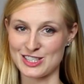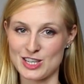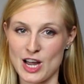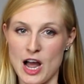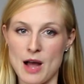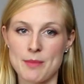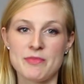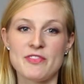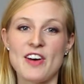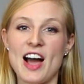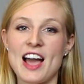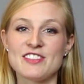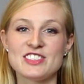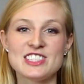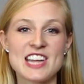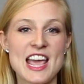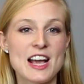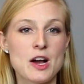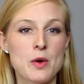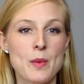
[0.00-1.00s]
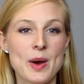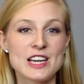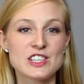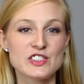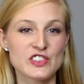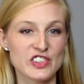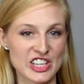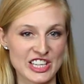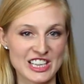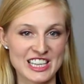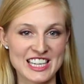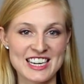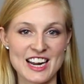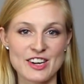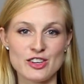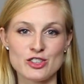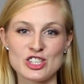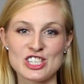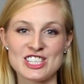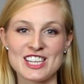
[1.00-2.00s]
top five takeaways for the clean
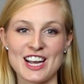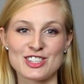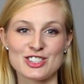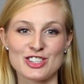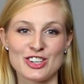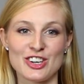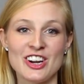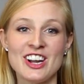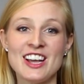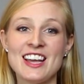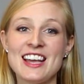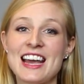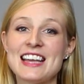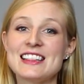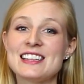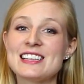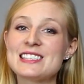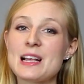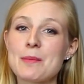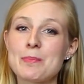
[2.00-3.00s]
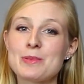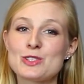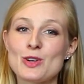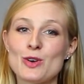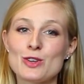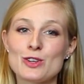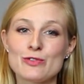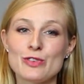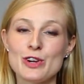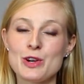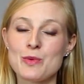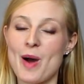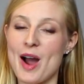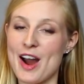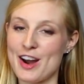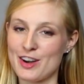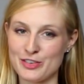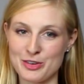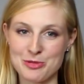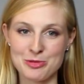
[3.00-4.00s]
energy sector in this episode of
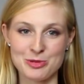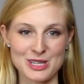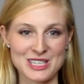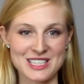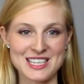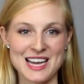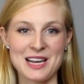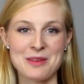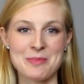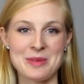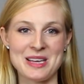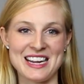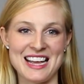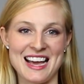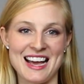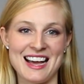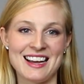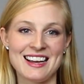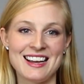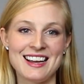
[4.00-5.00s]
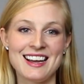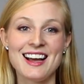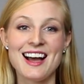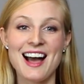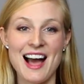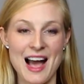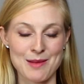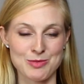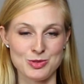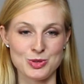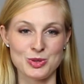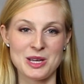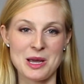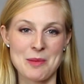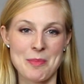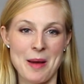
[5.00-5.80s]
Rewired from Green Tech Media. I'm Julia